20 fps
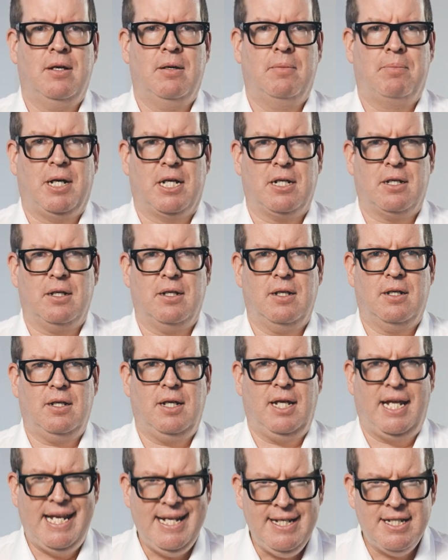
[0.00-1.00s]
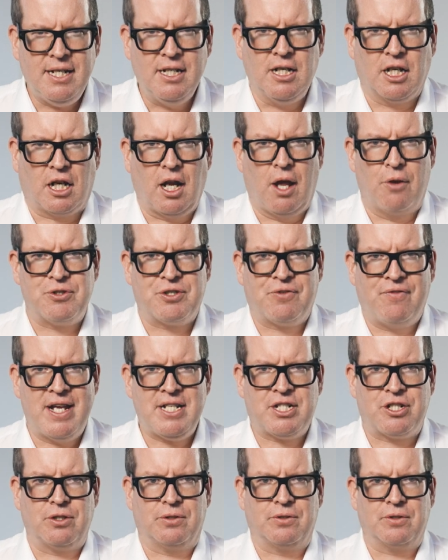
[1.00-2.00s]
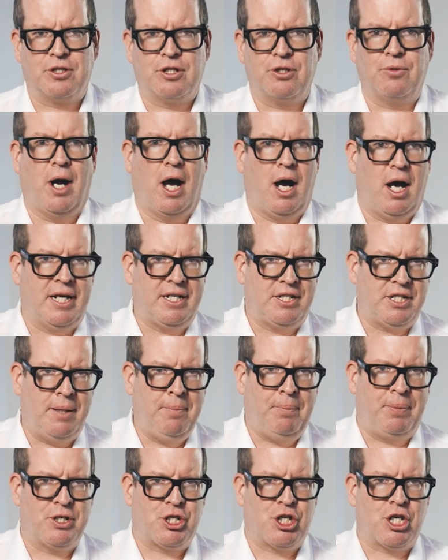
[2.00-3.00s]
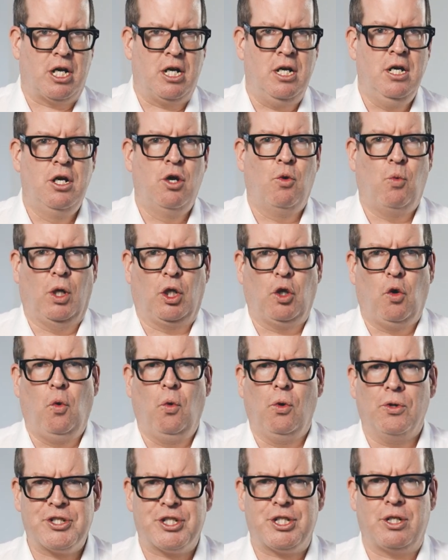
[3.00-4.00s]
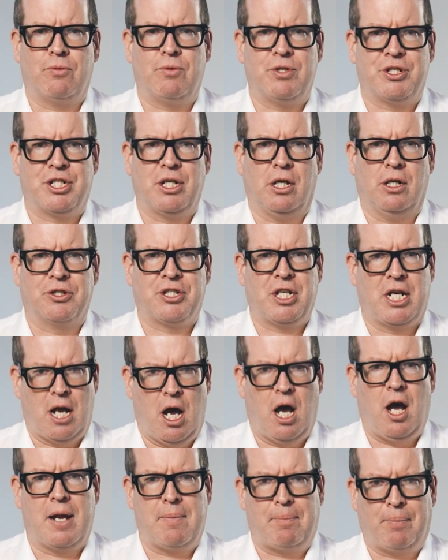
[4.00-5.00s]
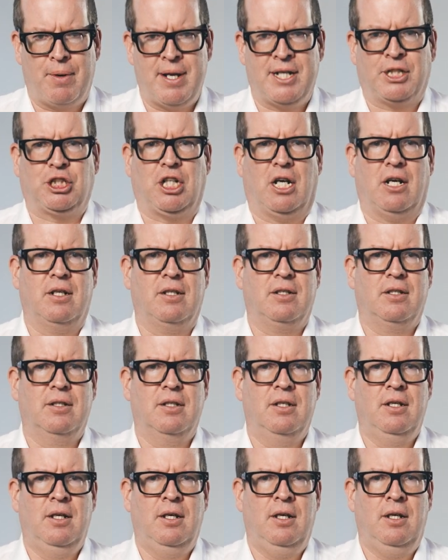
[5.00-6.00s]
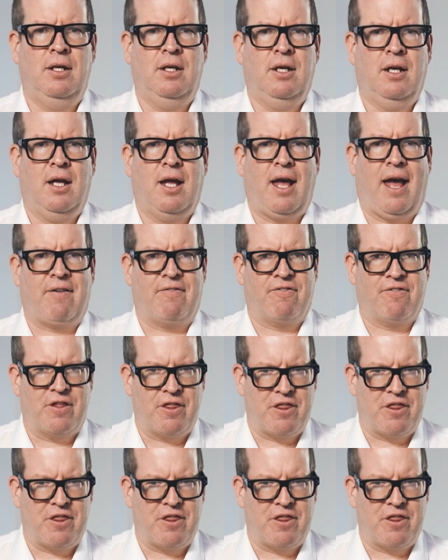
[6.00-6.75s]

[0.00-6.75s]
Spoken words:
But heating a closed vessel to a high temperature will also result in high pressure. And for